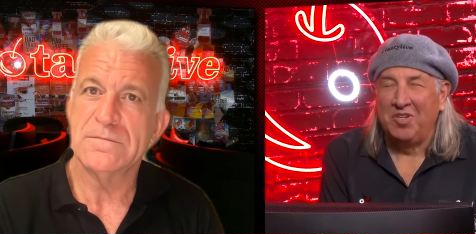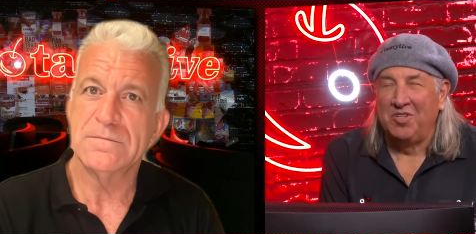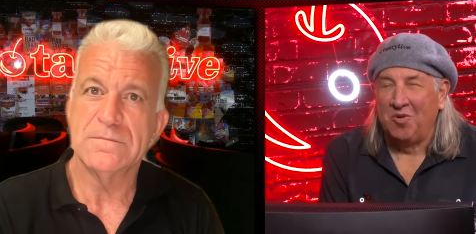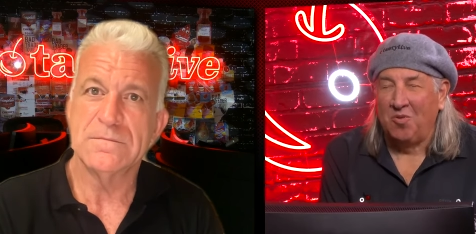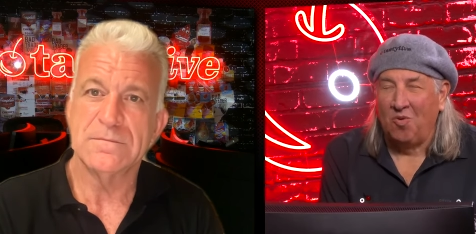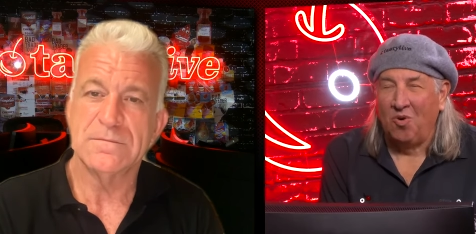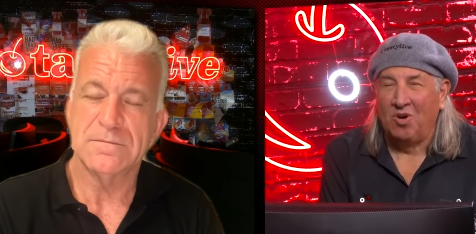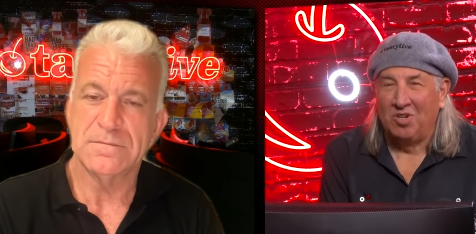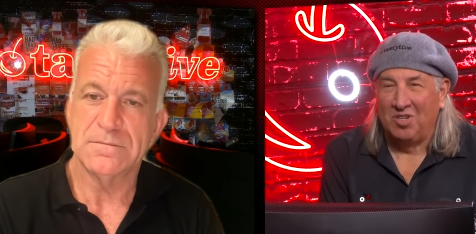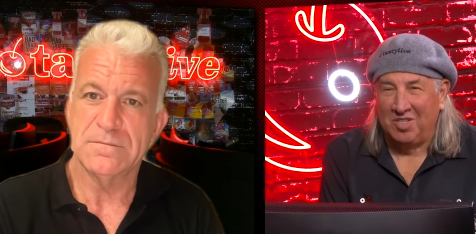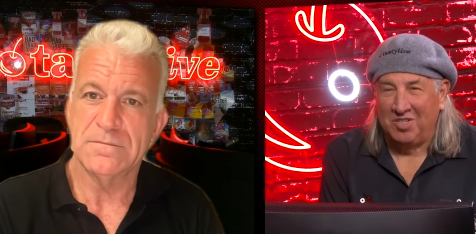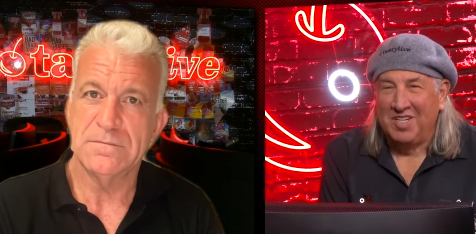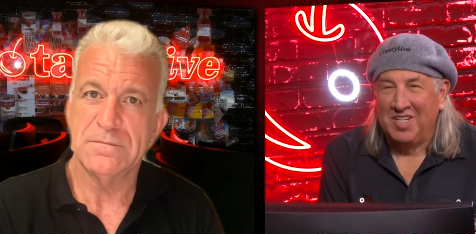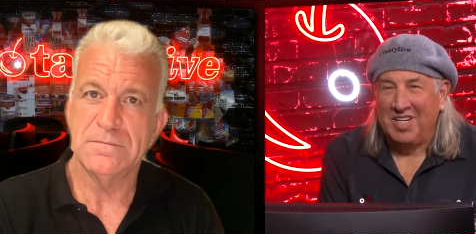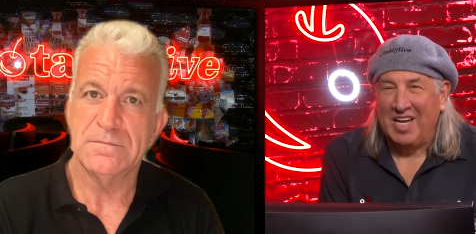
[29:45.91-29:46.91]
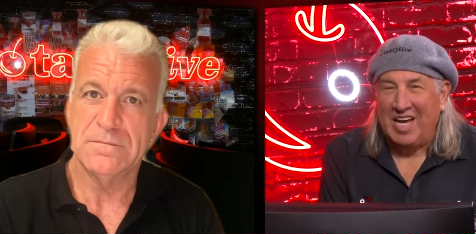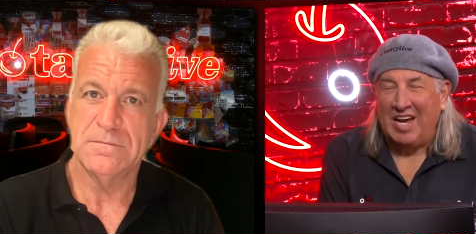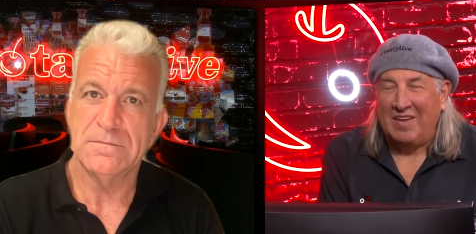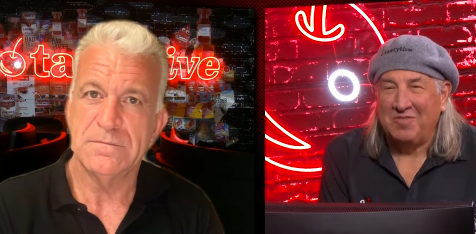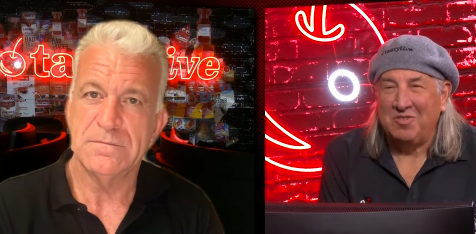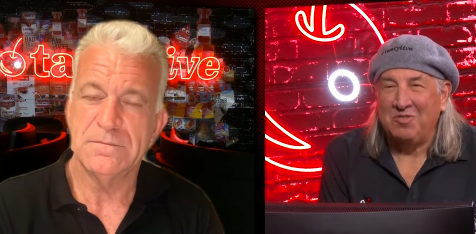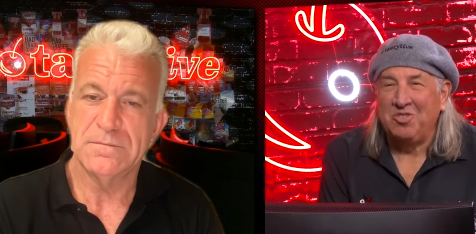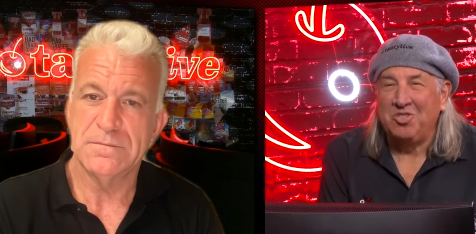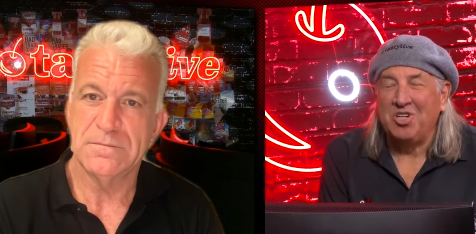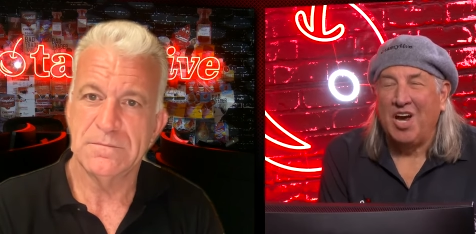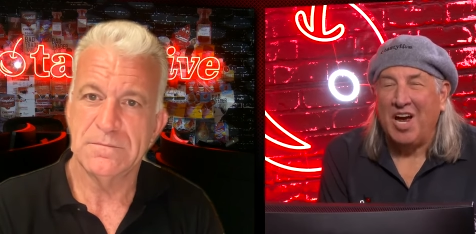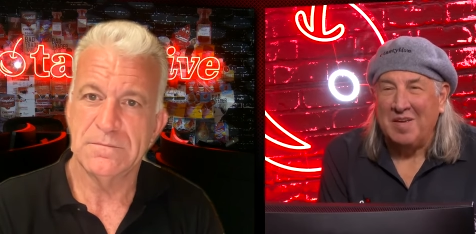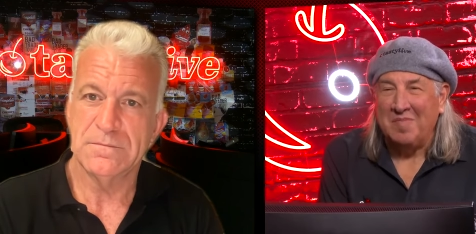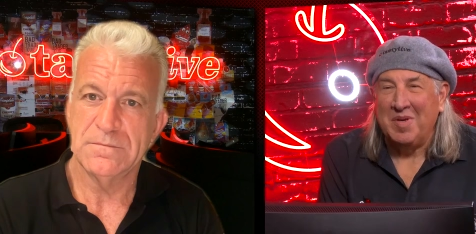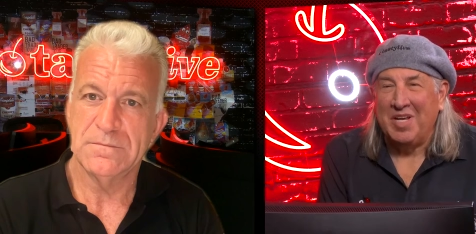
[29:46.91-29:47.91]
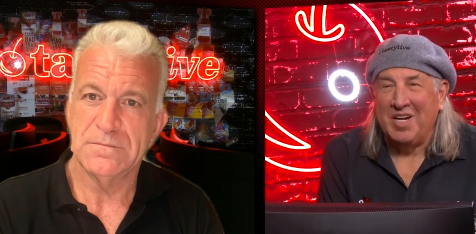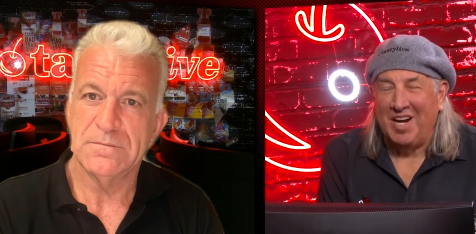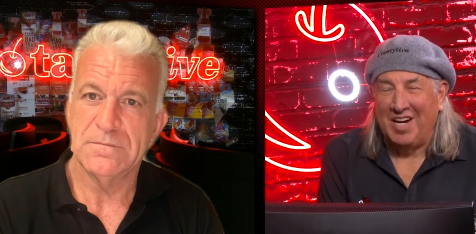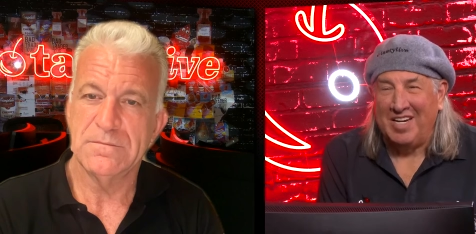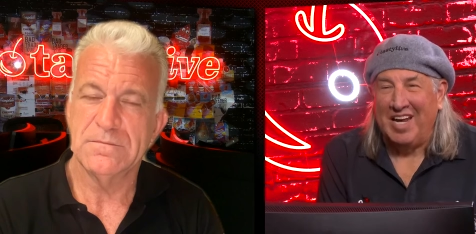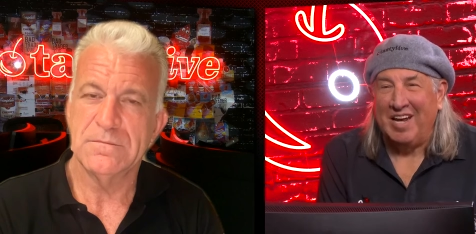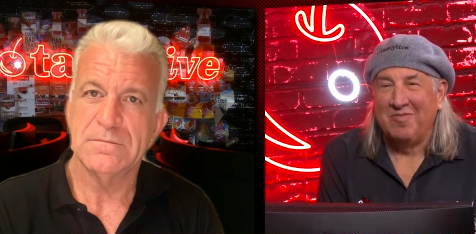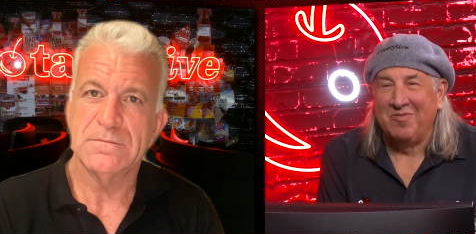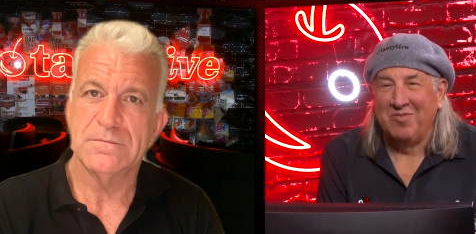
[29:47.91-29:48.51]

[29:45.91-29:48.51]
Speaker 1: world have to chime in on every